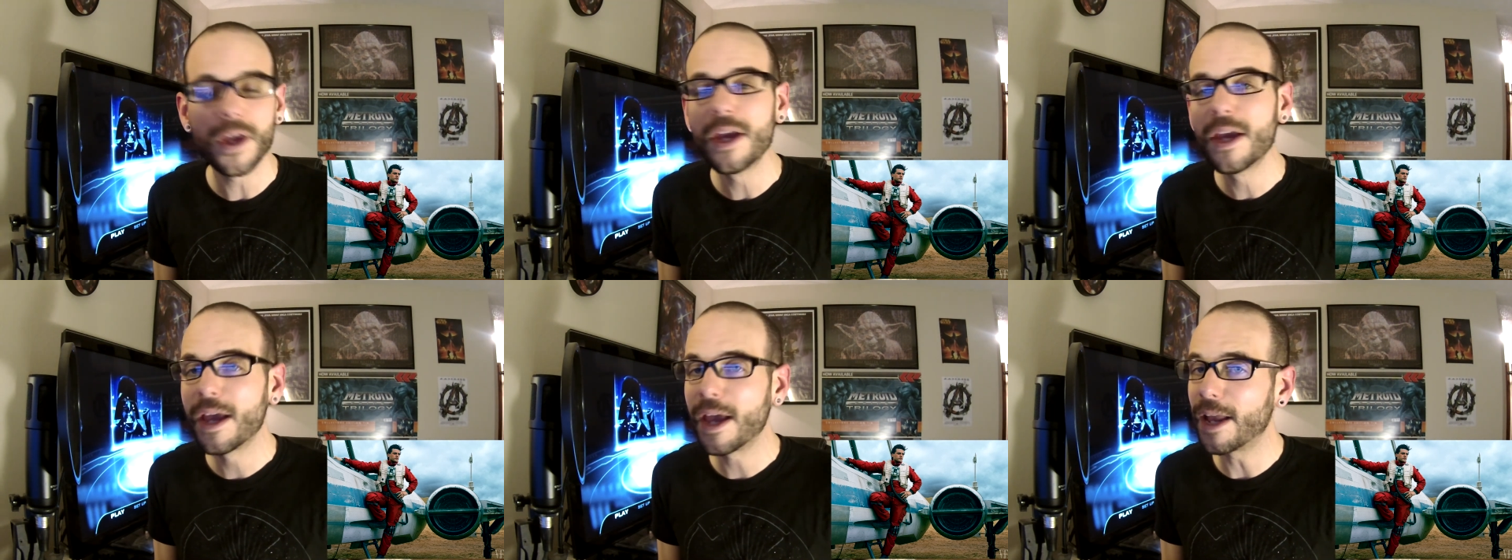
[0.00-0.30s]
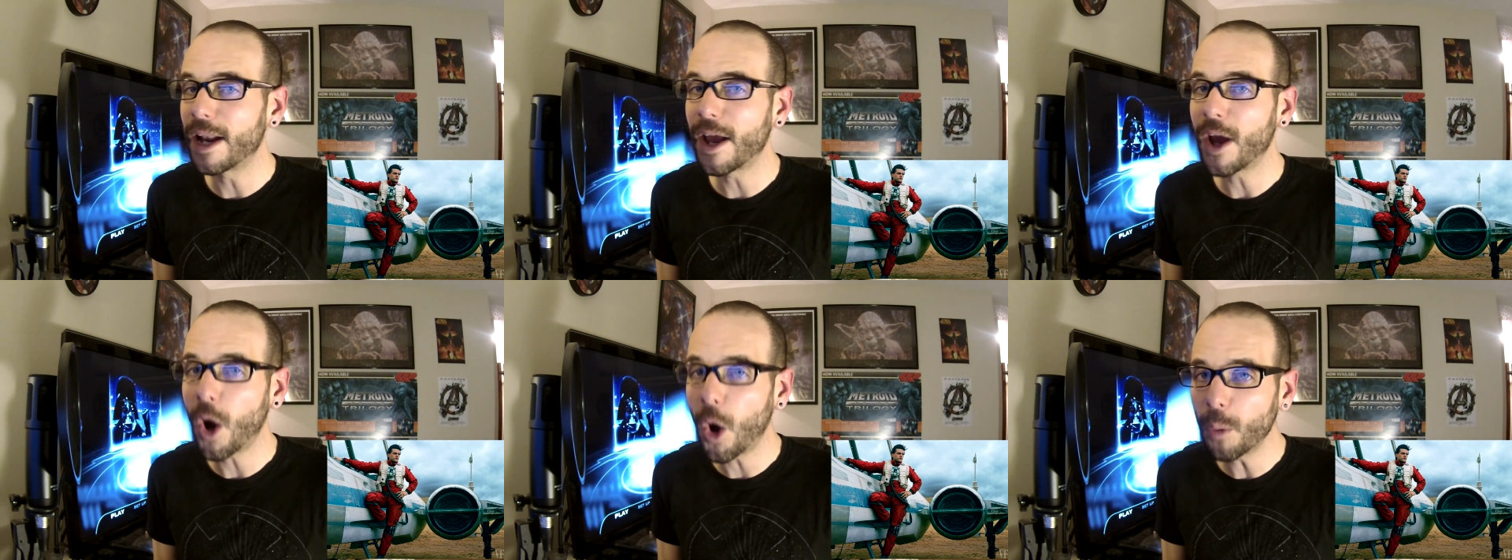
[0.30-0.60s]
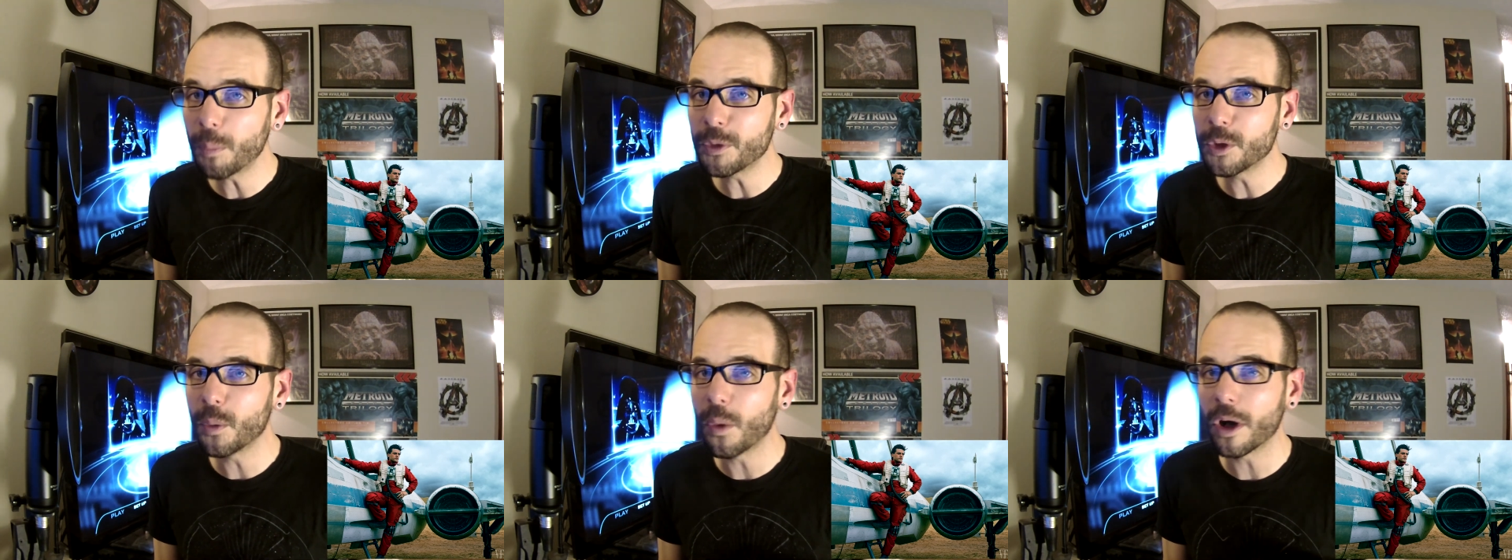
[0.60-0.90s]
And I
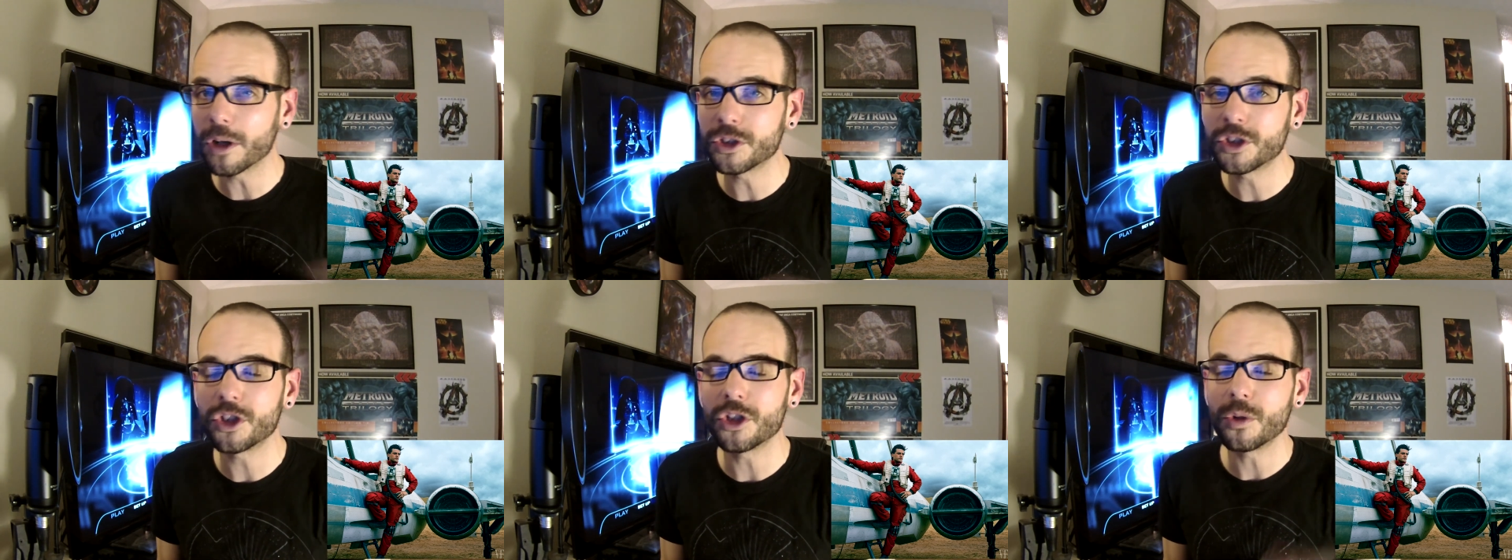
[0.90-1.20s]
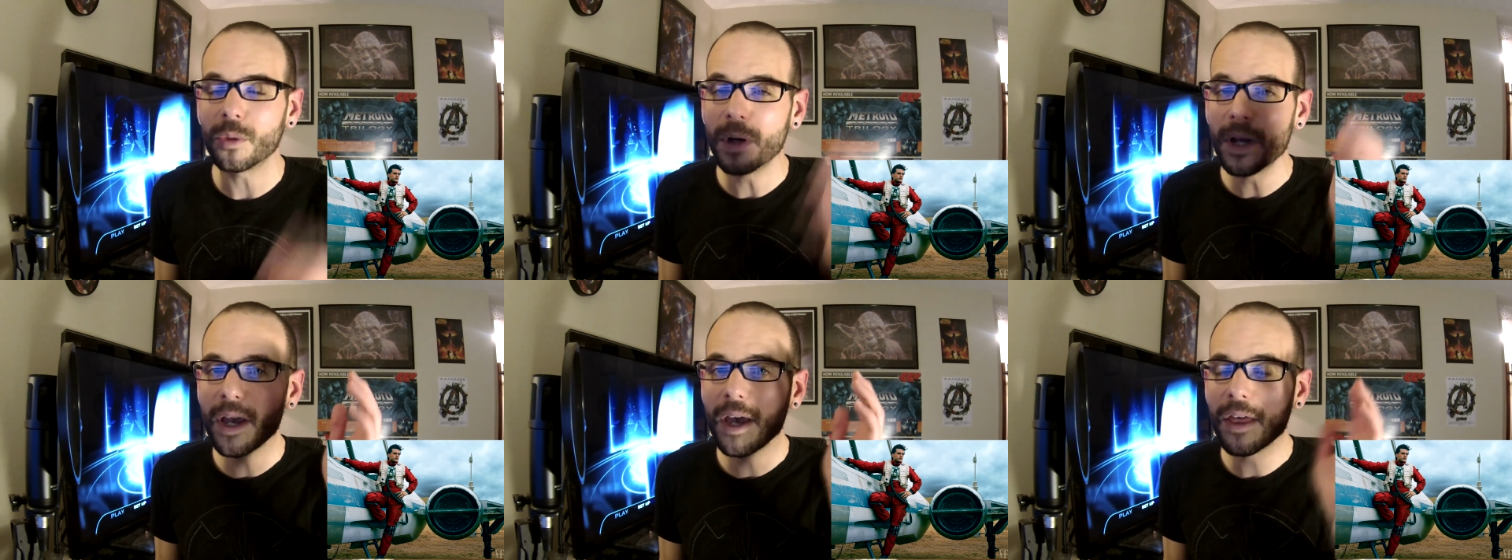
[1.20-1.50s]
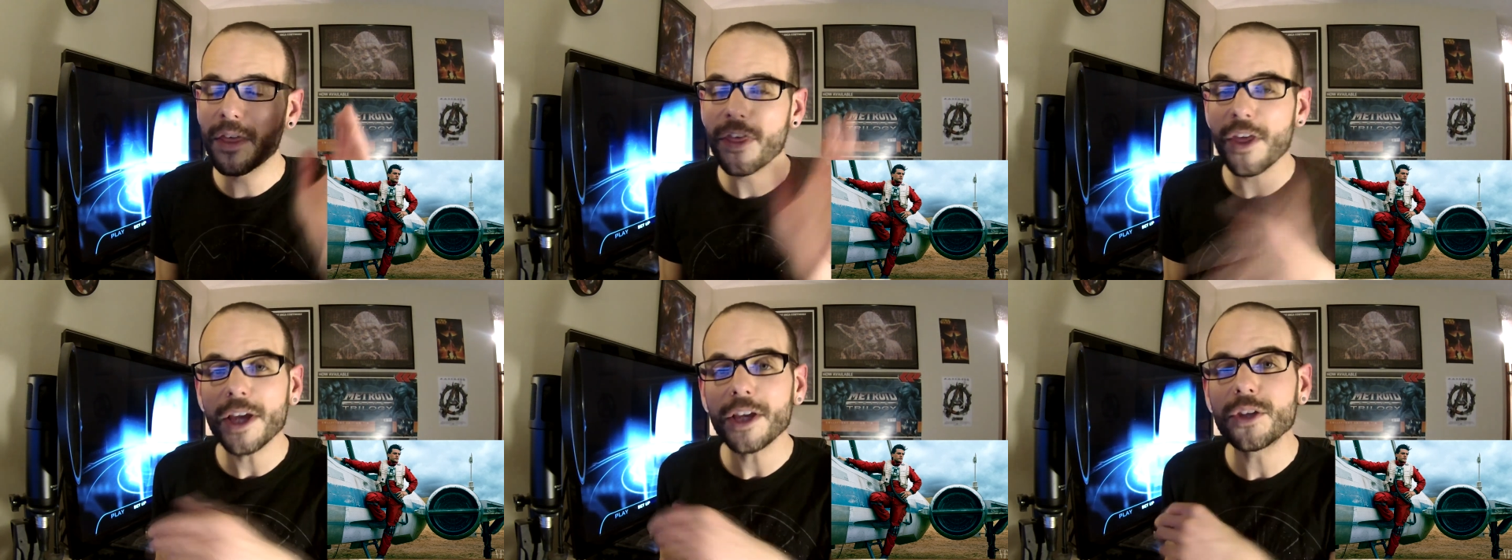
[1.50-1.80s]
hope you are too.
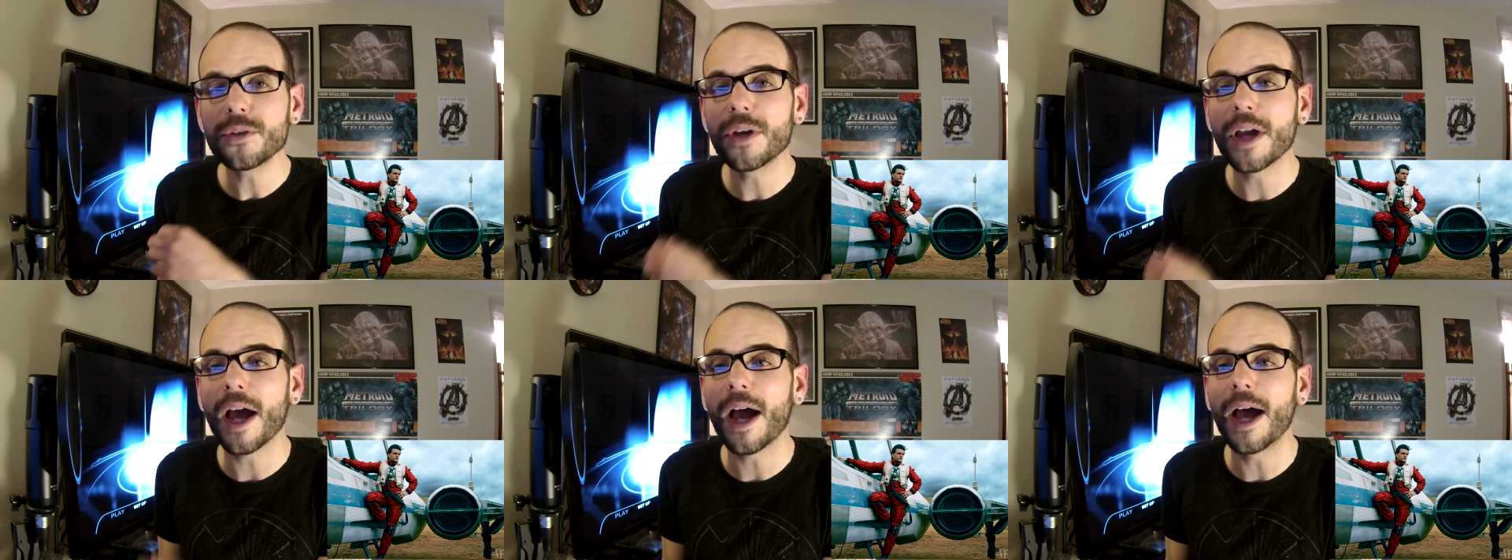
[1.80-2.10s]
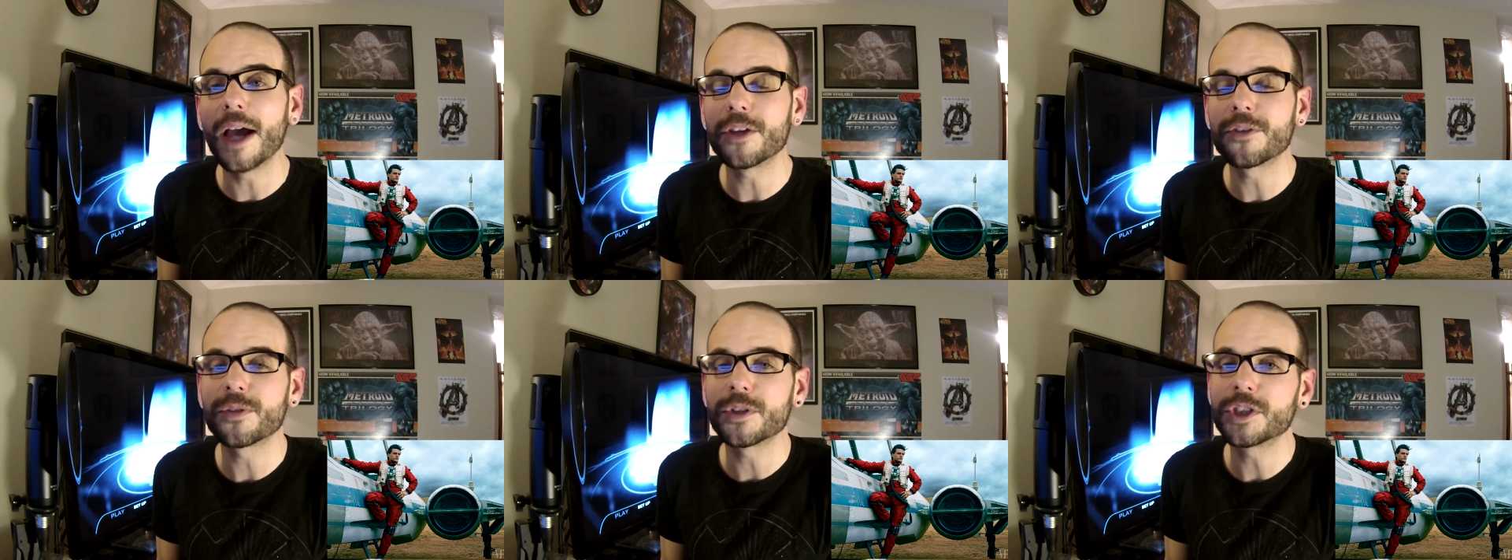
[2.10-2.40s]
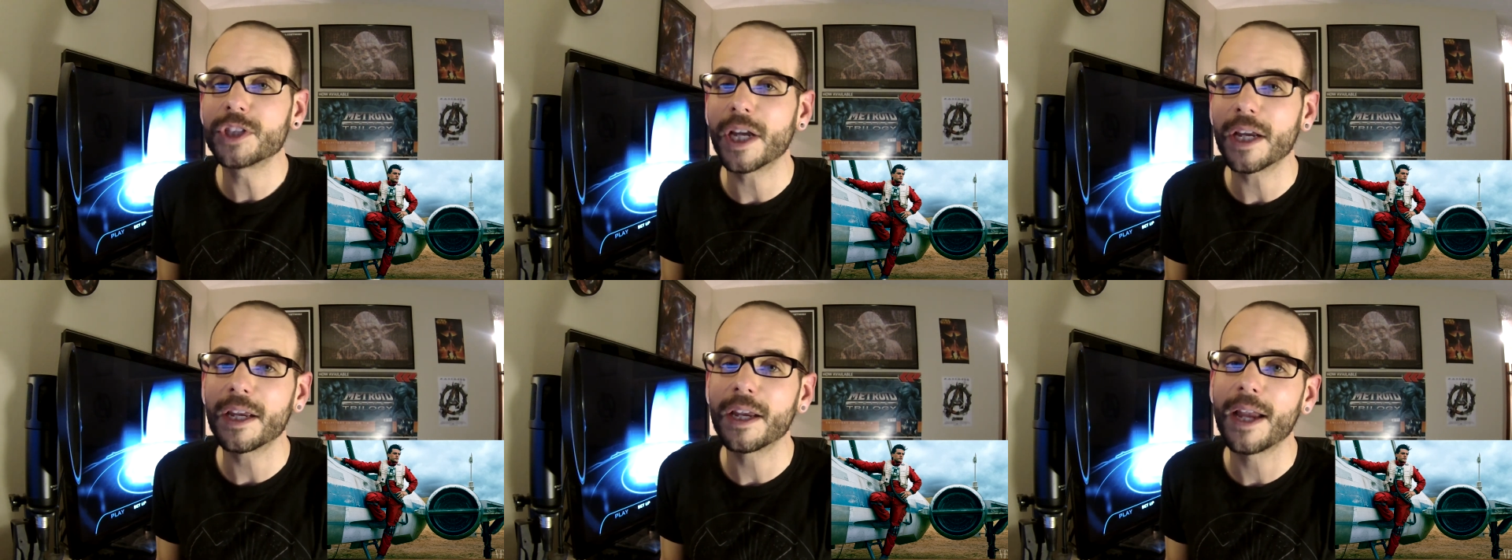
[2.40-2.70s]
Thank you guys for checking